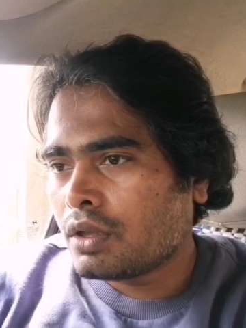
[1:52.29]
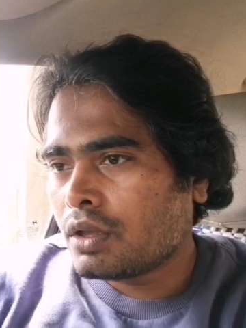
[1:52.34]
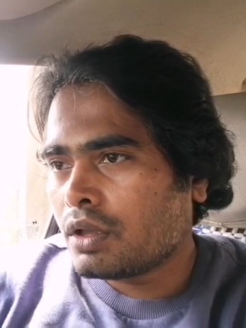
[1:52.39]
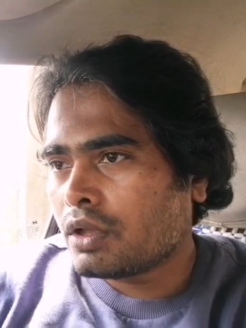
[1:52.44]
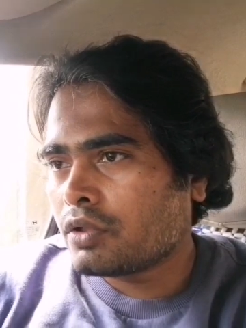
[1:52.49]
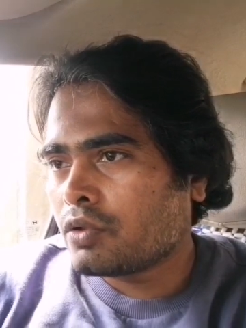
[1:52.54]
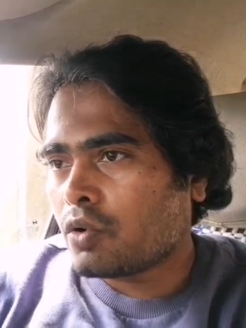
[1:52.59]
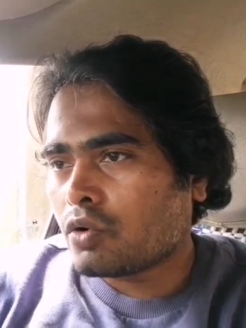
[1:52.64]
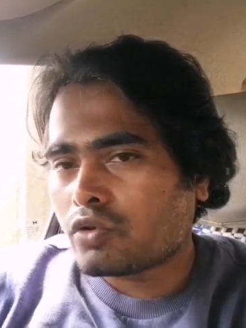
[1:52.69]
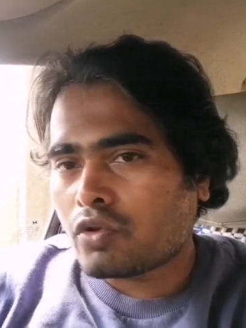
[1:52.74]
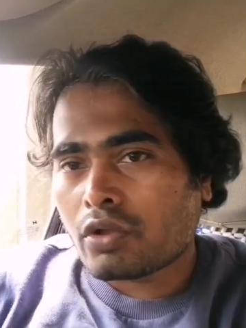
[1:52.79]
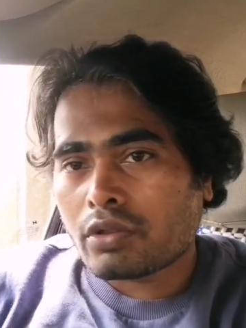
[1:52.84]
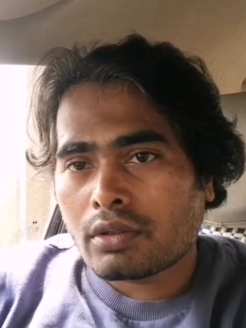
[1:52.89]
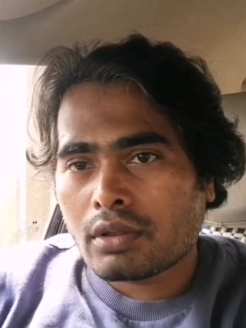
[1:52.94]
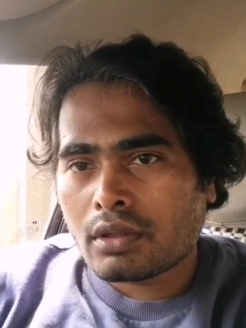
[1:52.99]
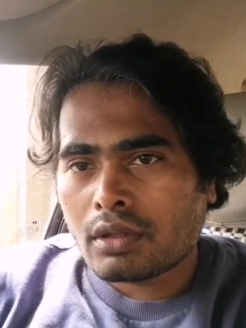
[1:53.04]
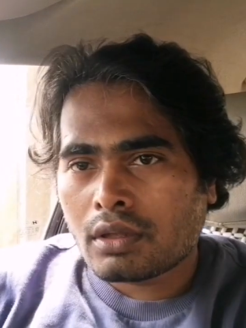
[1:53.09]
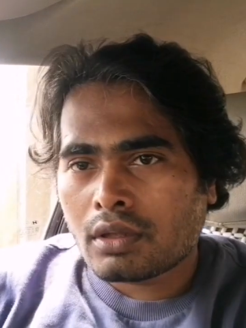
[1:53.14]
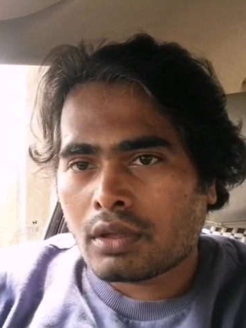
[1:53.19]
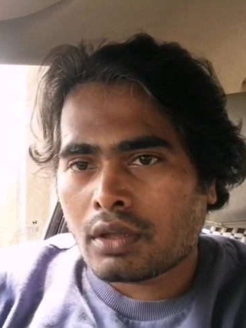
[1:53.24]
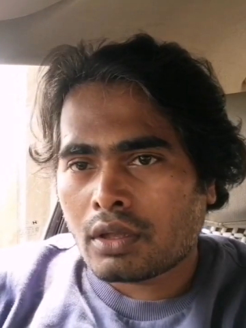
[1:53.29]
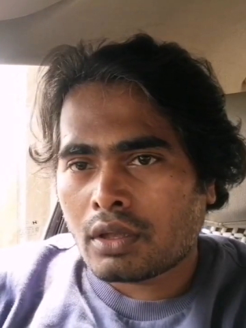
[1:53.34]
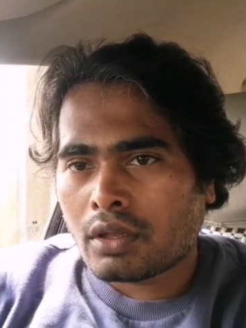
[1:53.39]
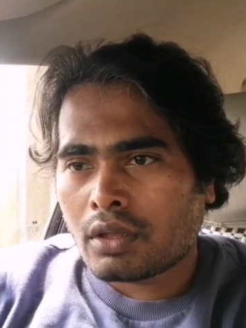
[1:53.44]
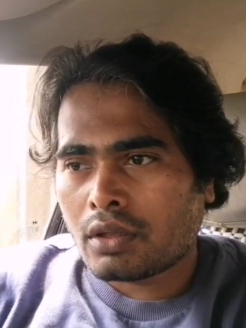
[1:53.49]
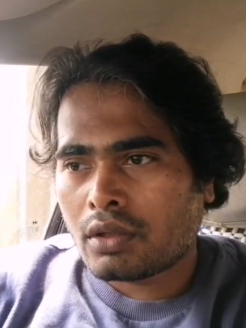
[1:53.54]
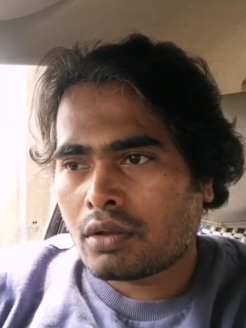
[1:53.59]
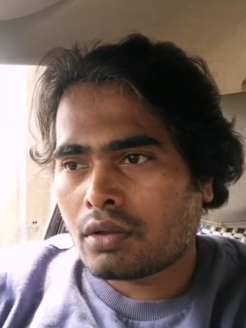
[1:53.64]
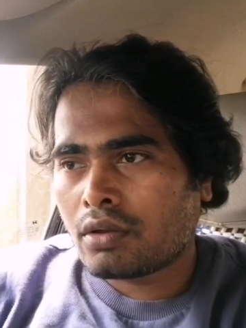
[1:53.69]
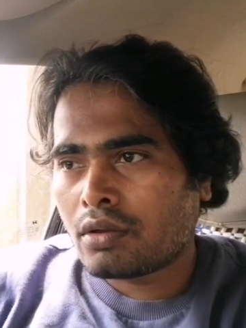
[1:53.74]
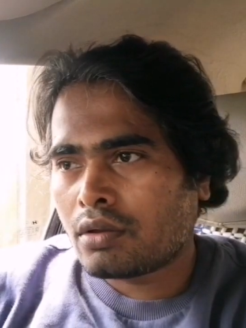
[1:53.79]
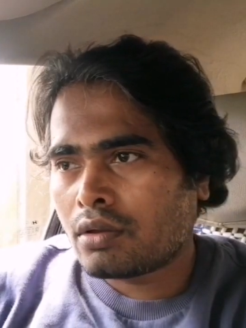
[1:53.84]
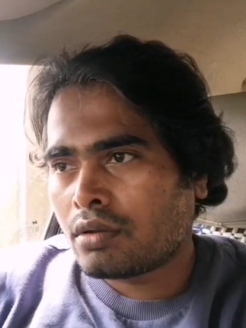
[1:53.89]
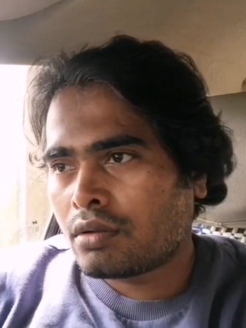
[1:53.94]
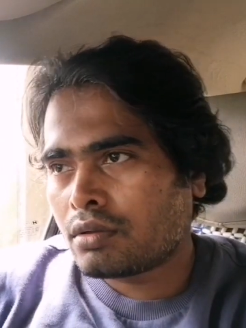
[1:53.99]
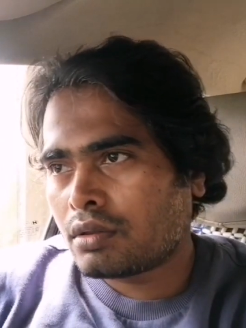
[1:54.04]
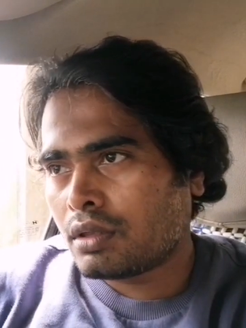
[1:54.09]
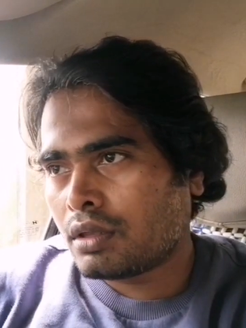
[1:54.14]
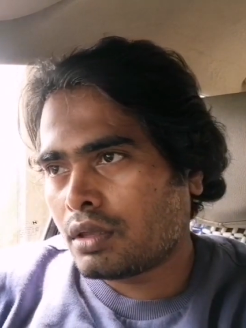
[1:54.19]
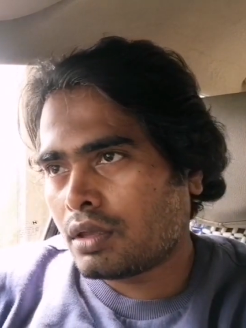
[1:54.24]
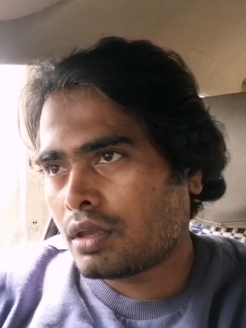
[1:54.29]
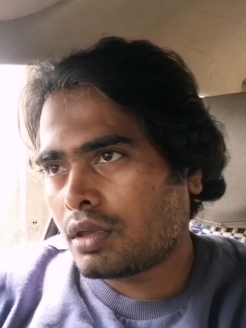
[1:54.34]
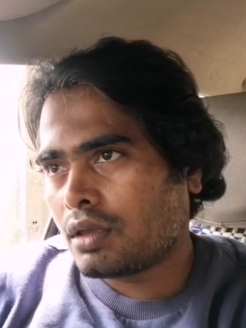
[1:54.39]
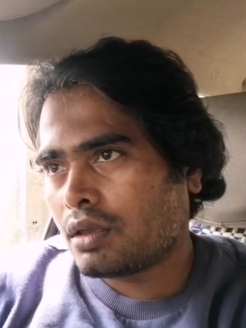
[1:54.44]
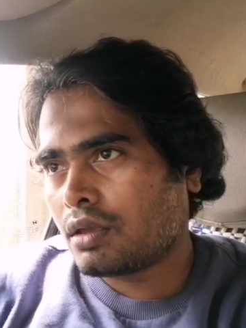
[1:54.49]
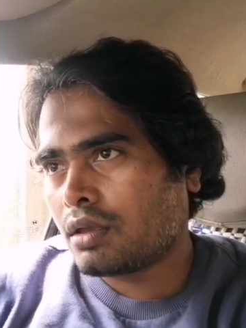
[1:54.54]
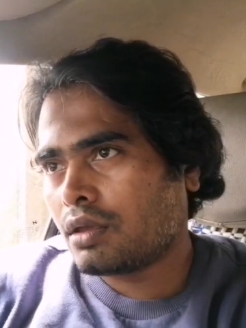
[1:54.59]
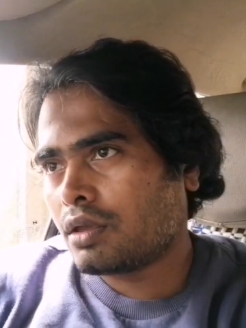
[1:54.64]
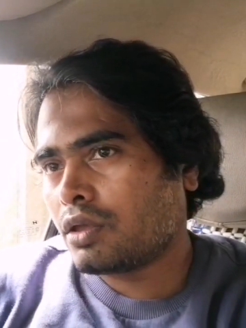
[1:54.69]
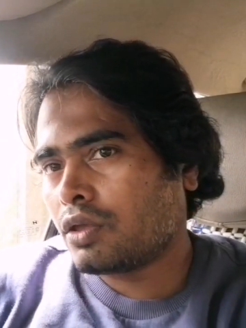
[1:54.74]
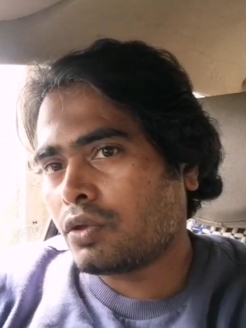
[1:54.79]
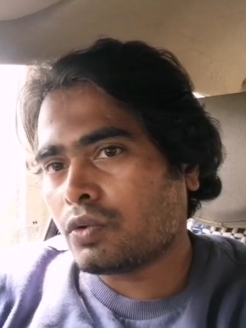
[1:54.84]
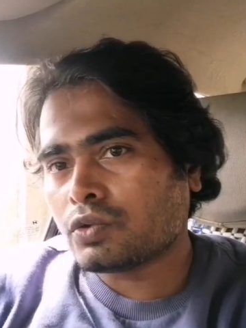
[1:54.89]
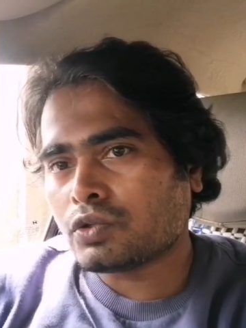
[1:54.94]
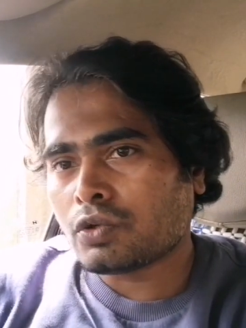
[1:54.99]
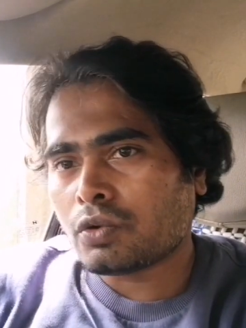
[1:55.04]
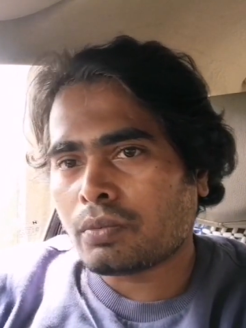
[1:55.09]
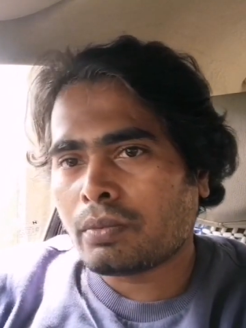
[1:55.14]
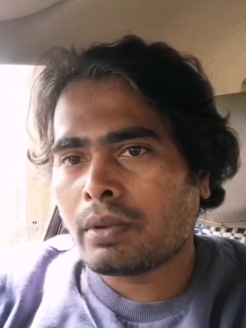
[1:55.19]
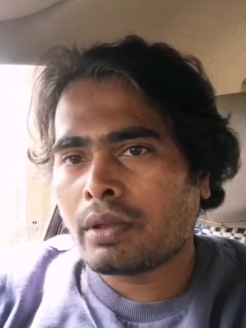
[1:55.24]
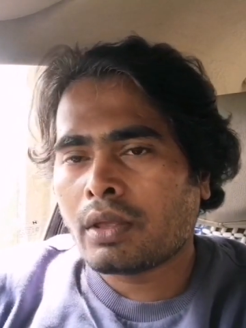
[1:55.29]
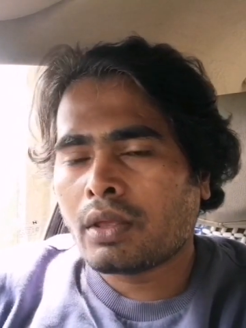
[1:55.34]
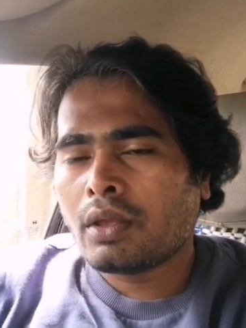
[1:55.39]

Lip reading: note on the YouTube.